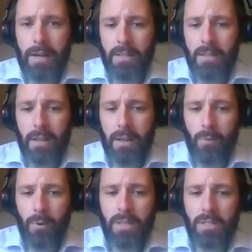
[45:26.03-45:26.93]
And it
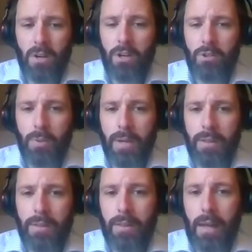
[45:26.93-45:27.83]
really starts
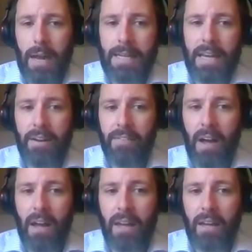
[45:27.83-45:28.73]
with
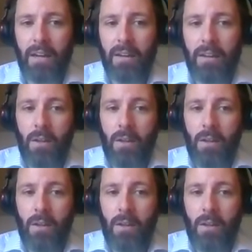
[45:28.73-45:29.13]
identifying